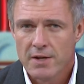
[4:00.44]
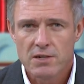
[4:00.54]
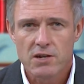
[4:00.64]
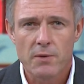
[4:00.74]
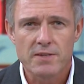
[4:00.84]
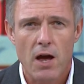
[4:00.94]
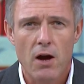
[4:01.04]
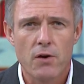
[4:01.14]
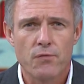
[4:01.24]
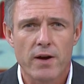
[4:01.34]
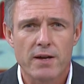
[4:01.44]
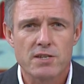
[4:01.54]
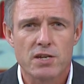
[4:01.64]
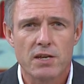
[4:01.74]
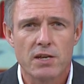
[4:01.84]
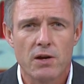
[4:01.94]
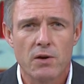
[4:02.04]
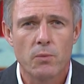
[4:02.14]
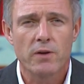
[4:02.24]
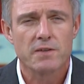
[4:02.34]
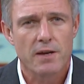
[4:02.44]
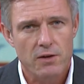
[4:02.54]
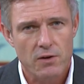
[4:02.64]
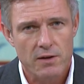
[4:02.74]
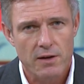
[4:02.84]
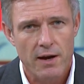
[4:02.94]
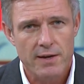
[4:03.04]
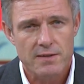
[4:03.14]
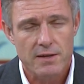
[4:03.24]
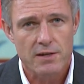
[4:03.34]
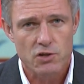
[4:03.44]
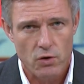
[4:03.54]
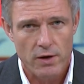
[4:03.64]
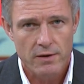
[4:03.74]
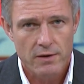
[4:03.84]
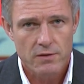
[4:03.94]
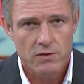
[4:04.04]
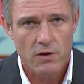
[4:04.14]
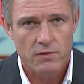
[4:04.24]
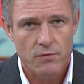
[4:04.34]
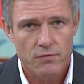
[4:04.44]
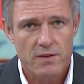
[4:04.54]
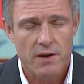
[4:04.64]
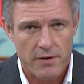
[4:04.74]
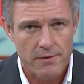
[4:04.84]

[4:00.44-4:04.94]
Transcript: Joe, it's over to you. We'll say good night. Enjoy. Joseph Terterian.